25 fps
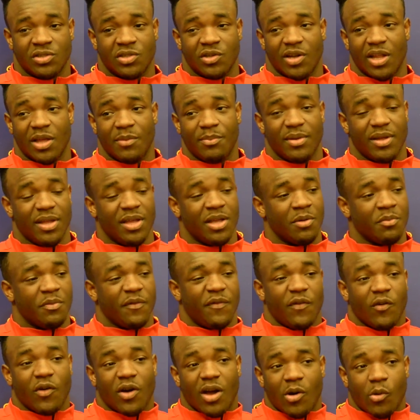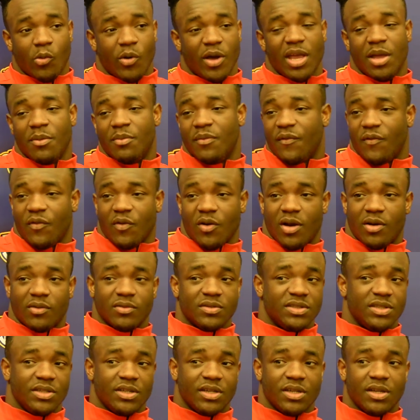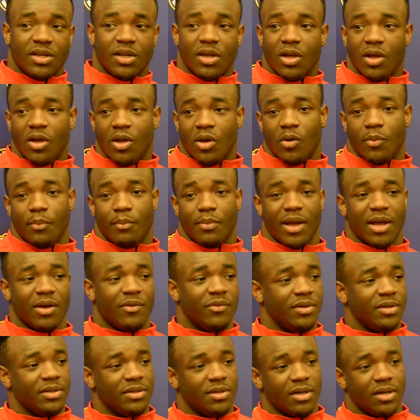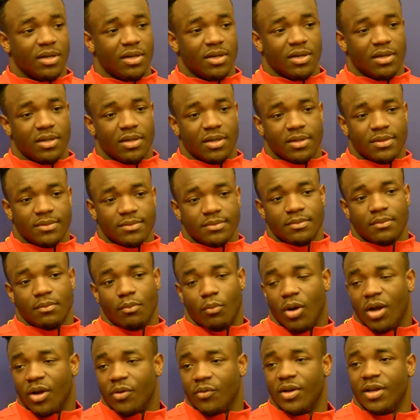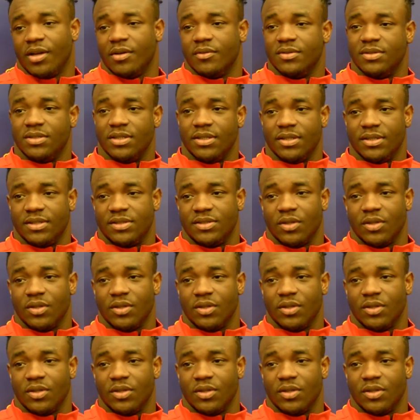You know, they've been here way before I was here, back when Mark Rick was here.